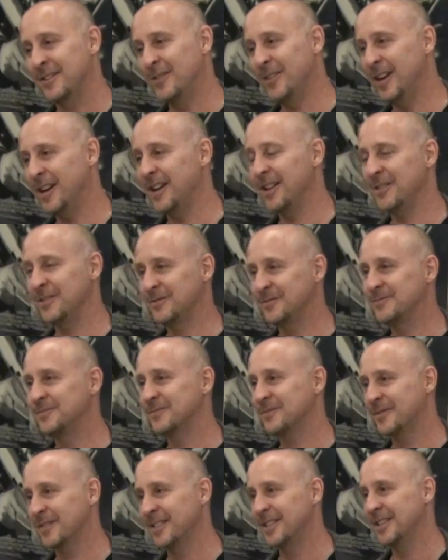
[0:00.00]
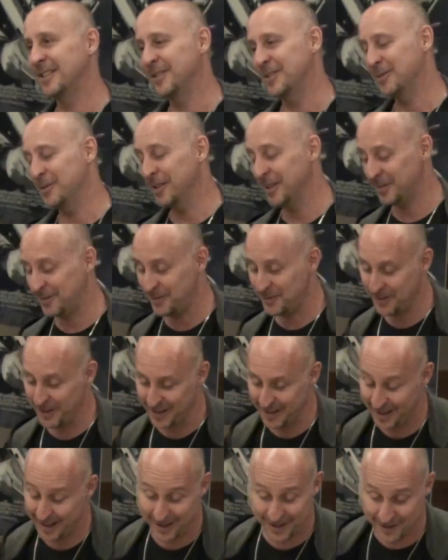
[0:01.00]
Oh. We'll have to
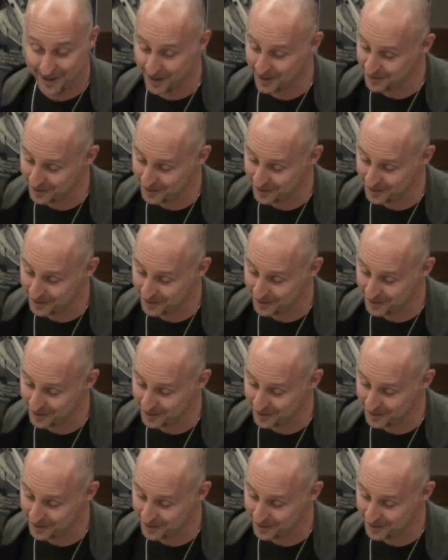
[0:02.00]
figure it out.